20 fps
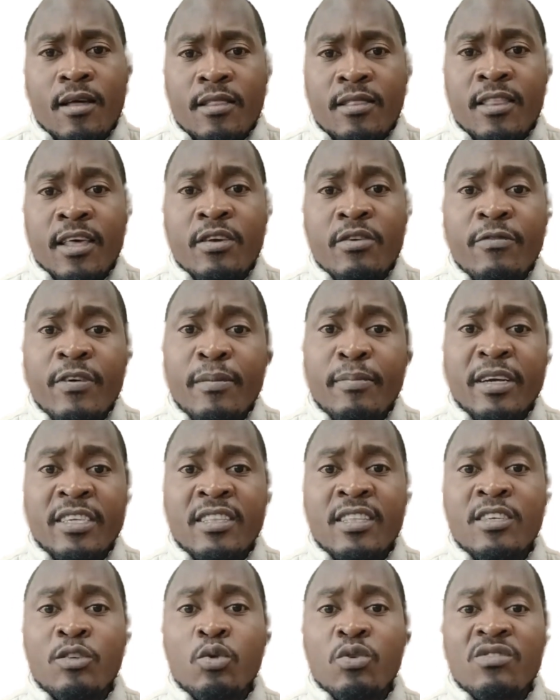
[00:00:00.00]
Thank you very much.
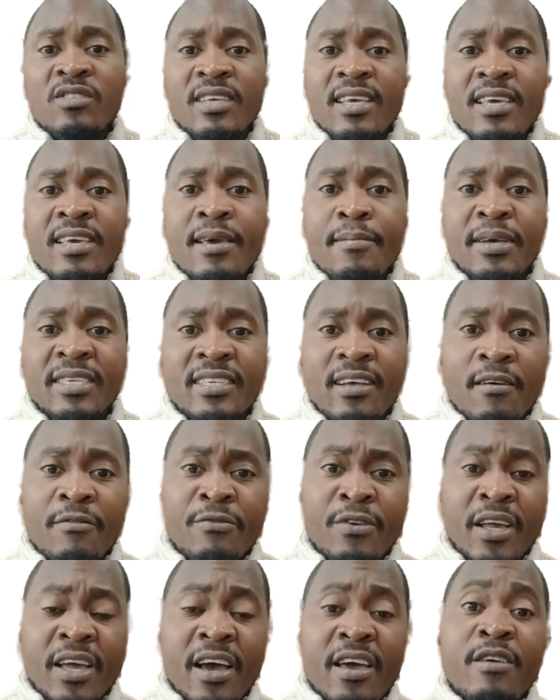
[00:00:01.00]
This was EMS Africa.